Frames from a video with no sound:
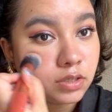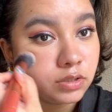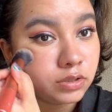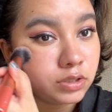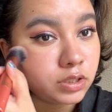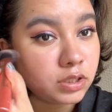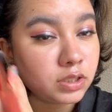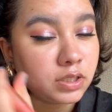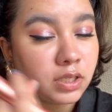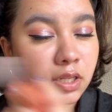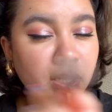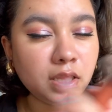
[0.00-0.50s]

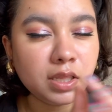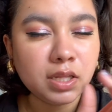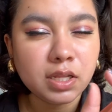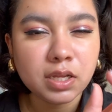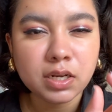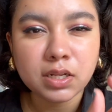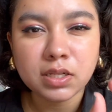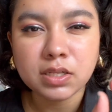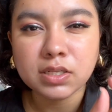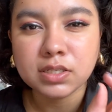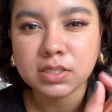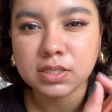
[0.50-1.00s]
just a
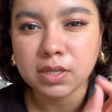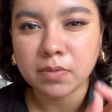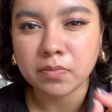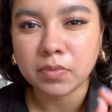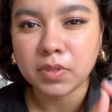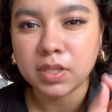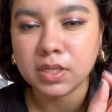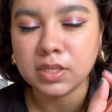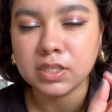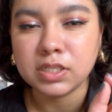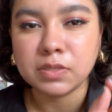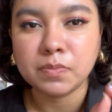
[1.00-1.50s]
little
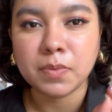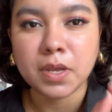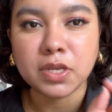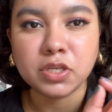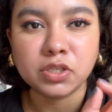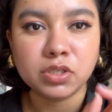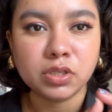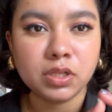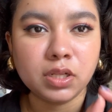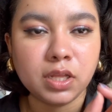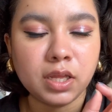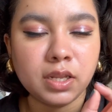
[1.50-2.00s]
something
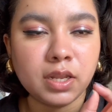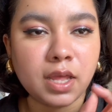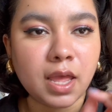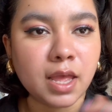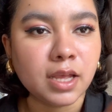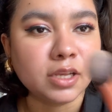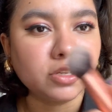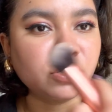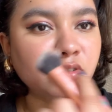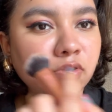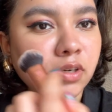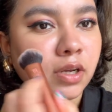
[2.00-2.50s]
special and
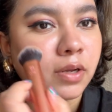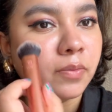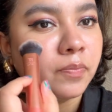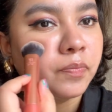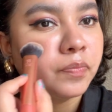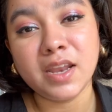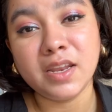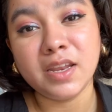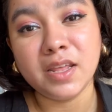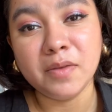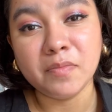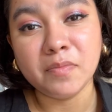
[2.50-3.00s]
extra.
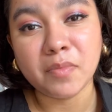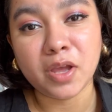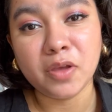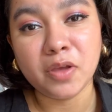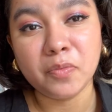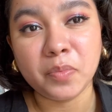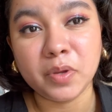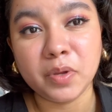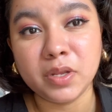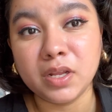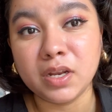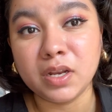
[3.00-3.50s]
In my
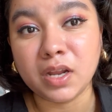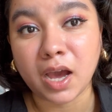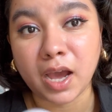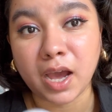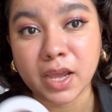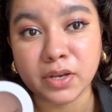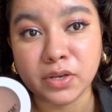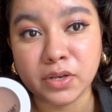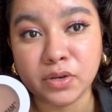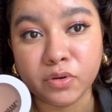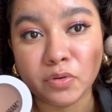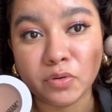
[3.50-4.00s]
opinion, I
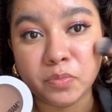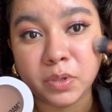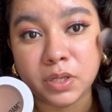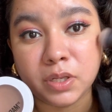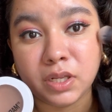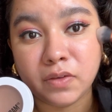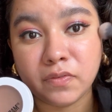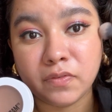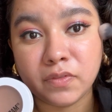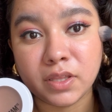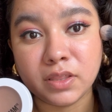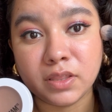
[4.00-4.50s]
do
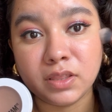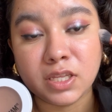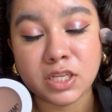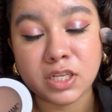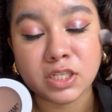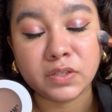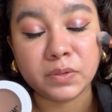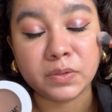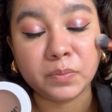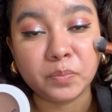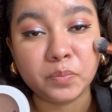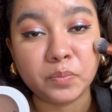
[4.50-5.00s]
believe that
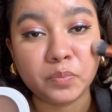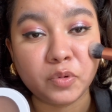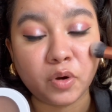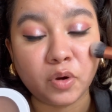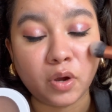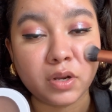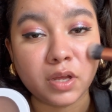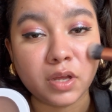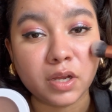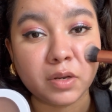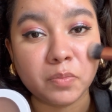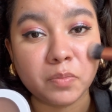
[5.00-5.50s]
this
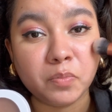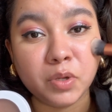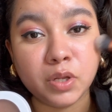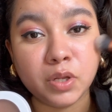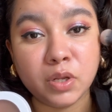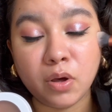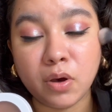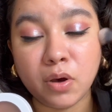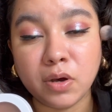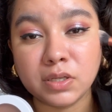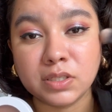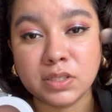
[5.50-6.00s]
product
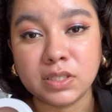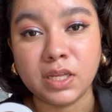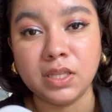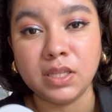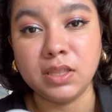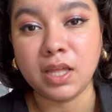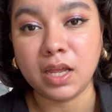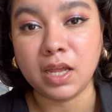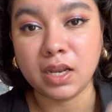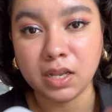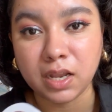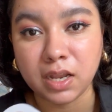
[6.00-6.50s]
belongs in
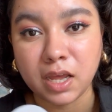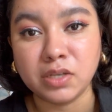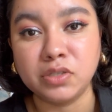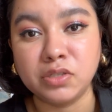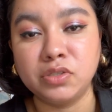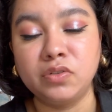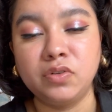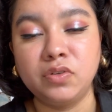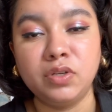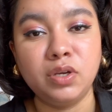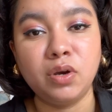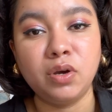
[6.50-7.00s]
that
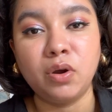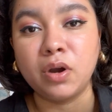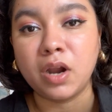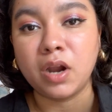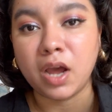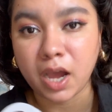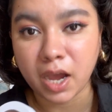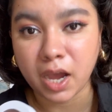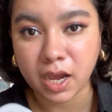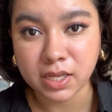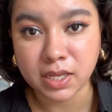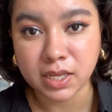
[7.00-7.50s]
luxury or
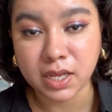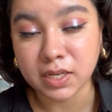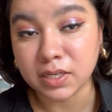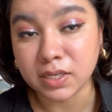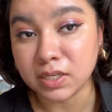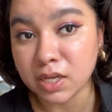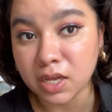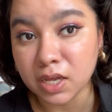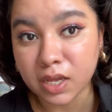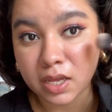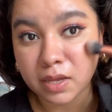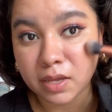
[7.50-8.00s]
high-end
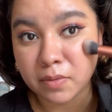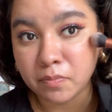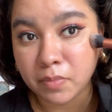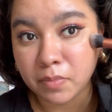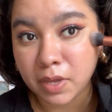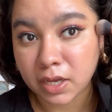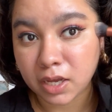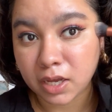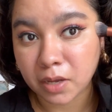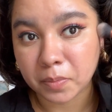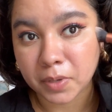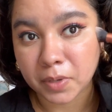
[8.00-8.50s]

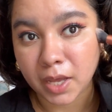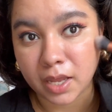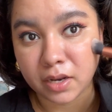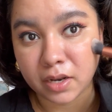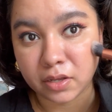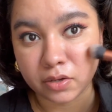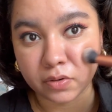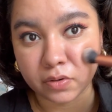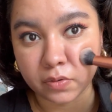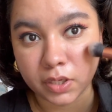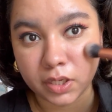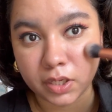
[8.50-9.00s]
makeup
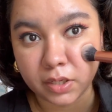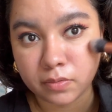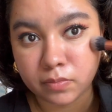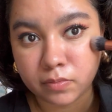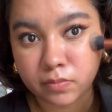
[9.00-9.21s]
category.